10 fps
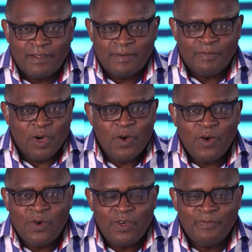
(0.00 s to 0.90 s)

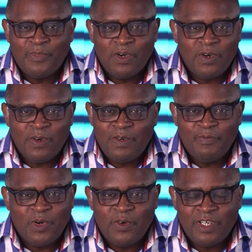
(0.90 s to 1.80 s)

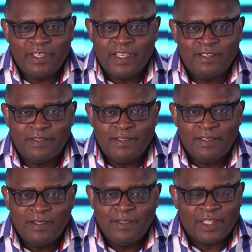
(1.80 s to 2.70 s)
Born again.
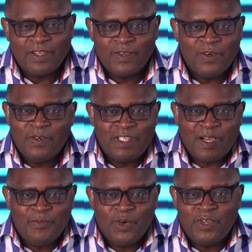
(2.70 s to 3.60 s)
Thank God
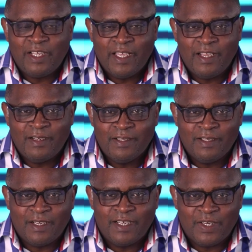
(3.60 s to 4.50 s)
I'm born again.
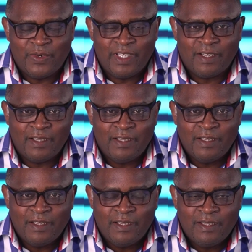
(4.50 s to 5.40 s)
Hallelujah.
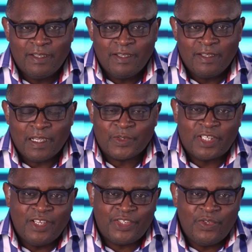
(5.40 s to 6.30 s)
Now,
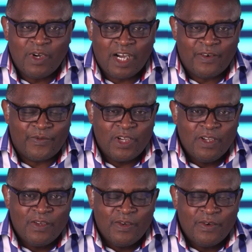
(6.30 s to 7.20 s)
since you have
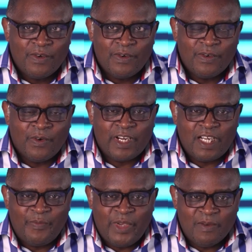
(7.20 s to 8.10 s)

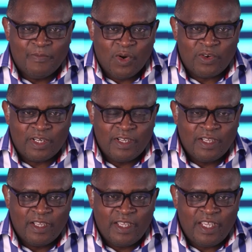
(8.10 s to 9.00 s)
already been born
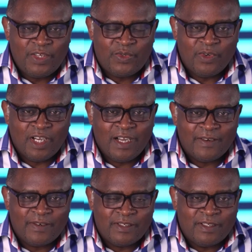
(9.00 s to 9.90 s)
into
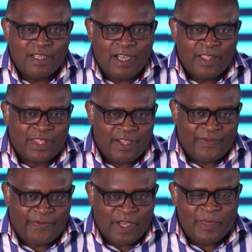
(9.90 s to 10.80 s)
an earthly
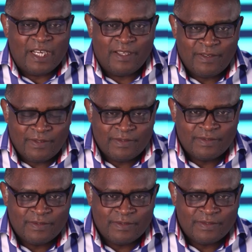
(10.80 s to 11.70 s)
family,
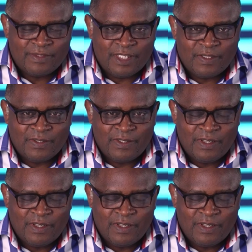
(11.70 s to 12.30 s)
you know,